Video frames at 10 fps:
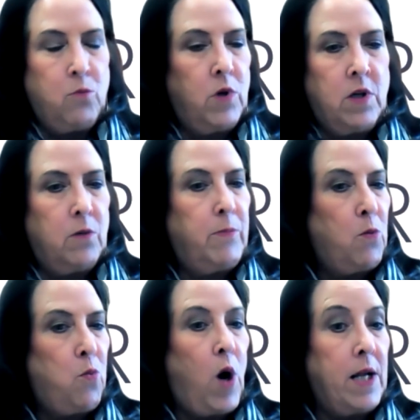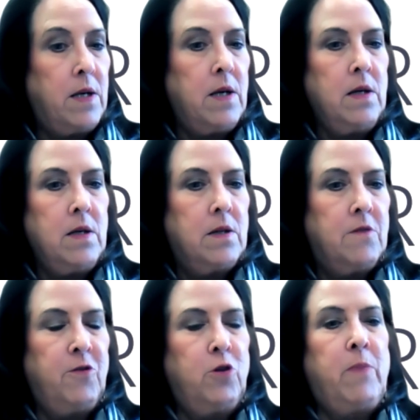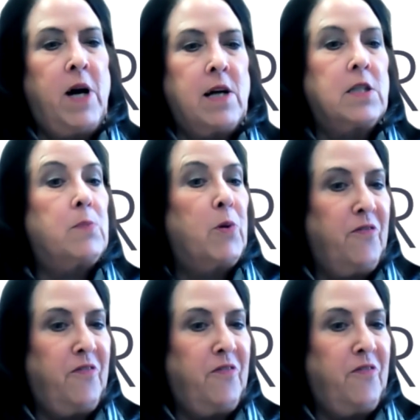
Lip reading: it'll be 1 food box per